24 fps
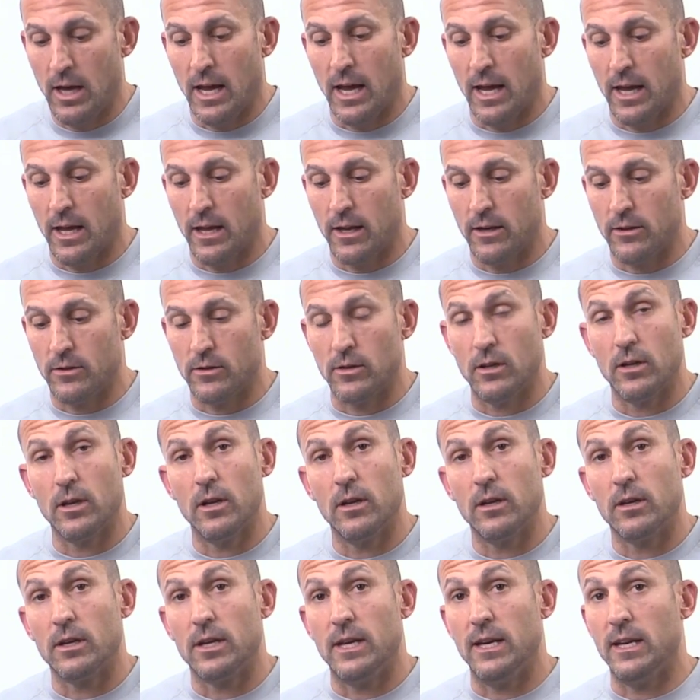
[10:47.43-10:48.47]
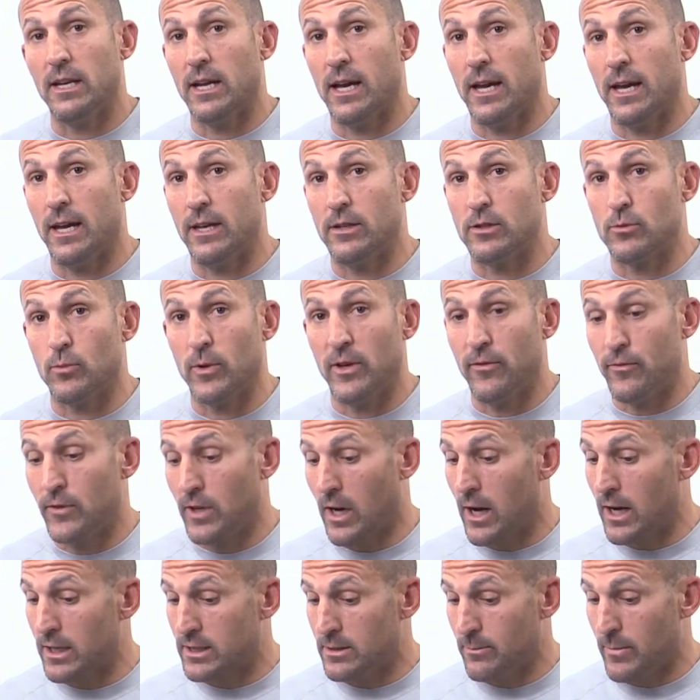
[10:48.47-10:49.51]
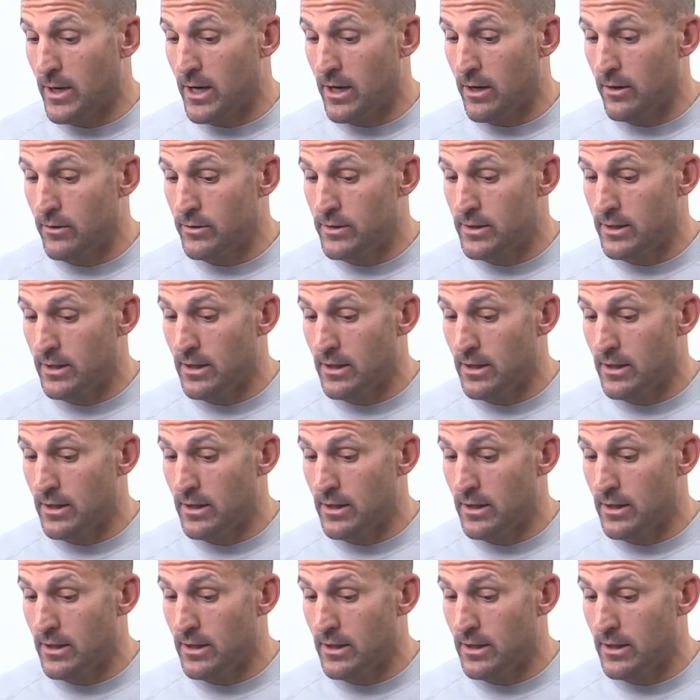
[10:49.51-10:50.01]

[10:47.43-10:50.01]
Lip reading: And Kenai, as we've talked about